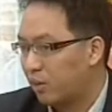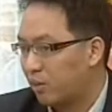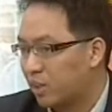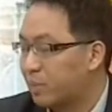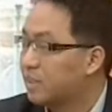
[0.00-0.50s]

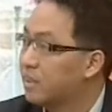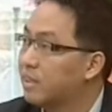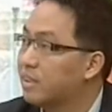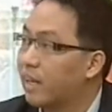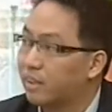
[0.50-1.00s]
local
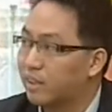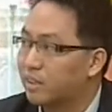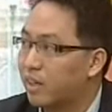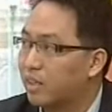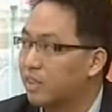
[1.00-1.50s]
businesses like
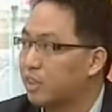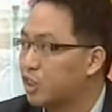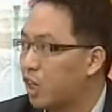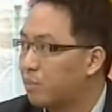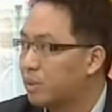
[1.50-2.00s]
restaurants
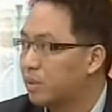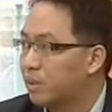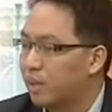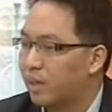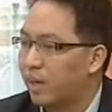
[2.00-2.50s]
and shops,
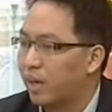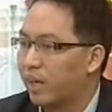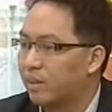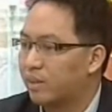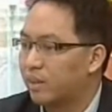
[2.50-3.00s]

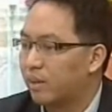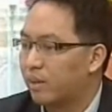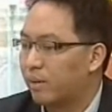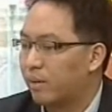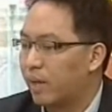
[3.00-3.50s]
and
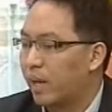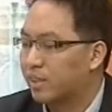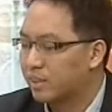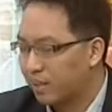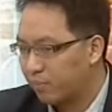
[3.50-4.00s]

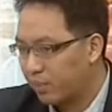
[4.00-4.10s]
ask,